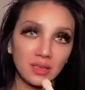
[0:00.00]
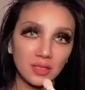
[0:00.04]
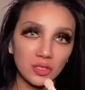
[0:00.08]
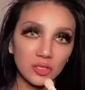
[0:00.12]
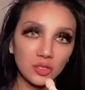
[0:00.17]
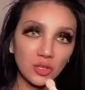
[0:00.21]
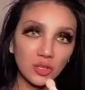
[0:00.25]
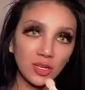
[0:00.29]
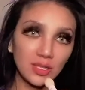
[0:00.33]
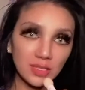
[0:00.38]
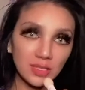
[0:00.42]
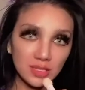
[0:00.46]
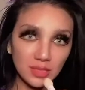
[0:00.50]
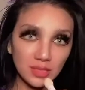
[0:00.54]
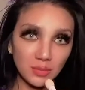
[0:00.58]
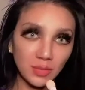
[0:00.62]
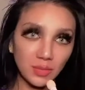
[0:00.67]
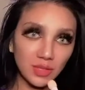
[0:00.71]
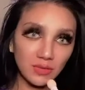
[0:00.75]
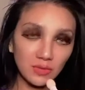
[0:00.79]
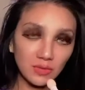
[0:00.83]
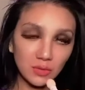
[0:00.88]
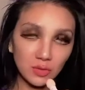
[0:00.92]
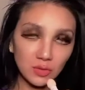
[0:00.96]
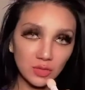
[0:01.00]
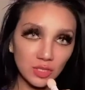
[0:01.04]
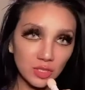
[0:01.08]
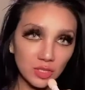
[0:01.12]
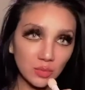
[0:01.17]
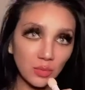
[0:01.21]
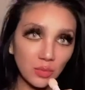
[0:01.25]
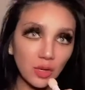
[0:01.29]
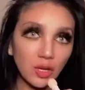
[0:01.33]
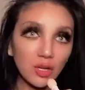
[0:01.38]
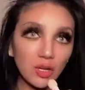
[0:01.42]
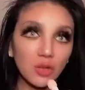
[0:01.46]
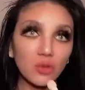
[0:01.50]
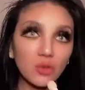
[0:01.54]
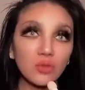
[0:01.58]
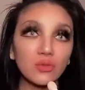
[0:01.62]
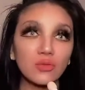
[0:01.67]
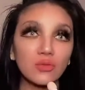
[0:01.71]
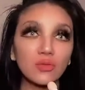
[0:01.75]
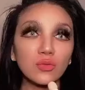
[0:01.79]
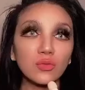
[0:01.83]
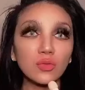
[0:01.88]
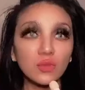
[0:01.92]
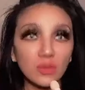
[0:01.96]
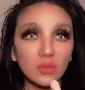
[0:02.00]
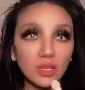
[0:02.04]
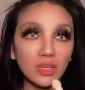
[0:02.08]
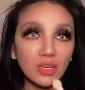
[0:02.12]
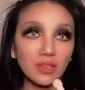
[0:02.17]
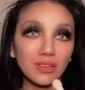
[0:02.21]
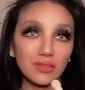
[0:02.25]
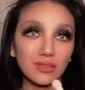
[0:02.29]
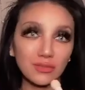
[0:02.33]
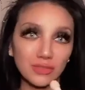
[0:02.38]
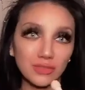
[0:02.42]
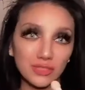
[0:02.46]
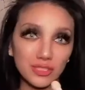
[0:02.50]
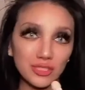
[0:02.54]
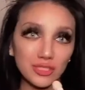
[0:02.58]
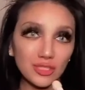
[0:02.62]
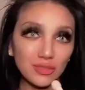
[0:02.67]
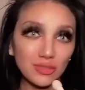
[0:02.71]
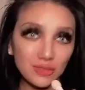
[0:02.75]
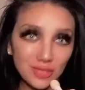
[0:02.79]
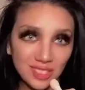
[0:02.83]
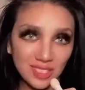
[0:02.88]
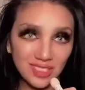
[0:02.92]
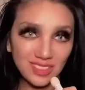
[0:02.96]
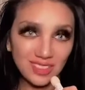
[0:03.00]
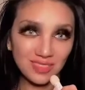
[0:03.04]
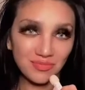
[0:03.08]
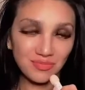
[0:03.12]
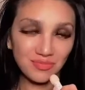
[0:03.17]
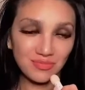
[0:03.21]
trying to be forced apart or falling off your shoulder.